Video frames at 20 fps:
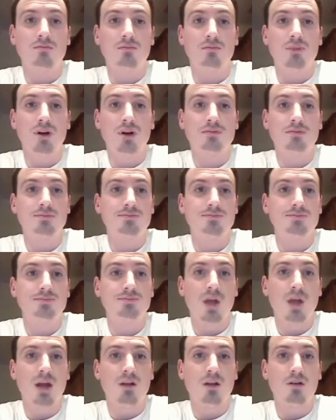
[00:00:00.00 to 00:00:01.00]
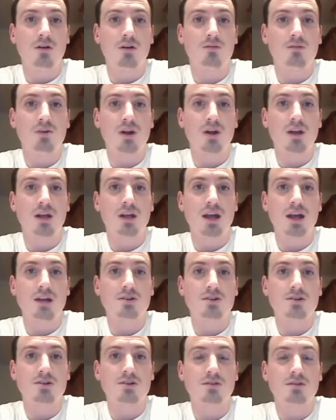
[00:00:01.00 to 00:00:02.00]
But I don't know if we're going to
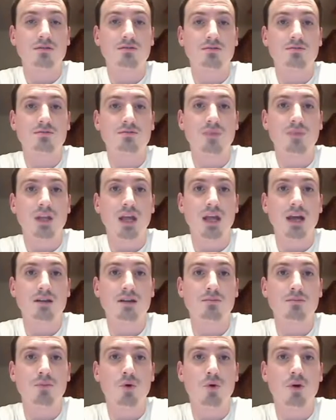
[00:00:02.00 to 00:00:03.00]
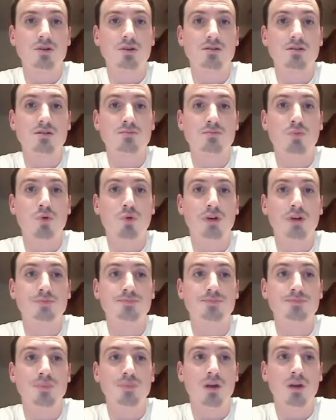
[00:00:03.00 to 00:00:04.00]
catch the boys at this point.
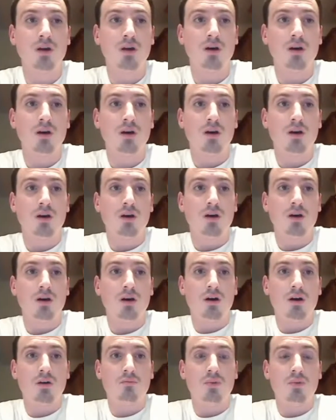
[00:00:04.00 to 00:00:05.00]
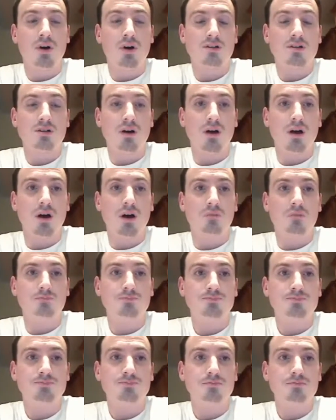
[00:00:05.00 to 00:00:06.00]
But, the
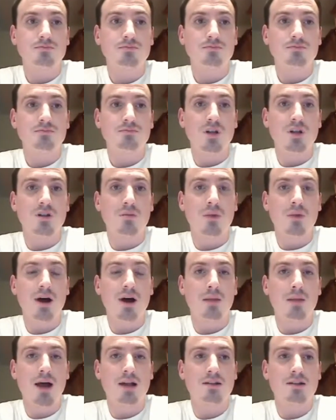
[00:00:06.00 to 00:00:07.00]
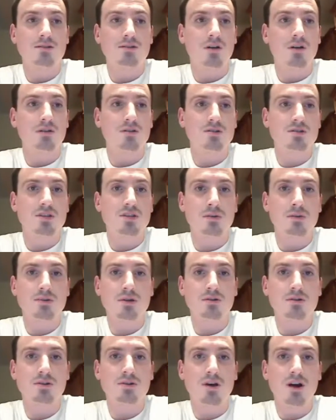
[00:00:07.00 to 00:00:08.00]
bottom line is all those teams I
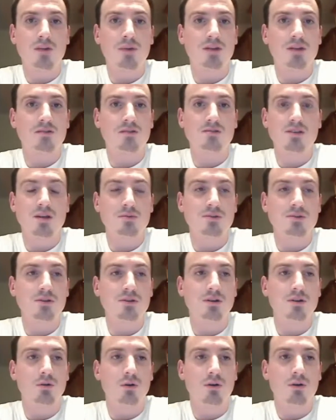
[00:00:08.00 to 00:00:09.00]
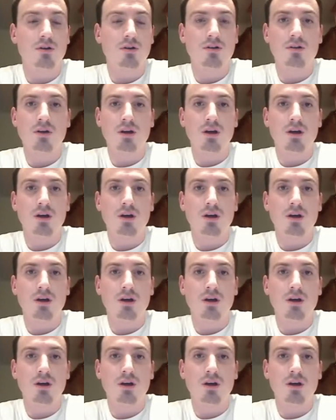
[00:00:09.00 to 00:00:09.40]
was talking about, those teams in the North,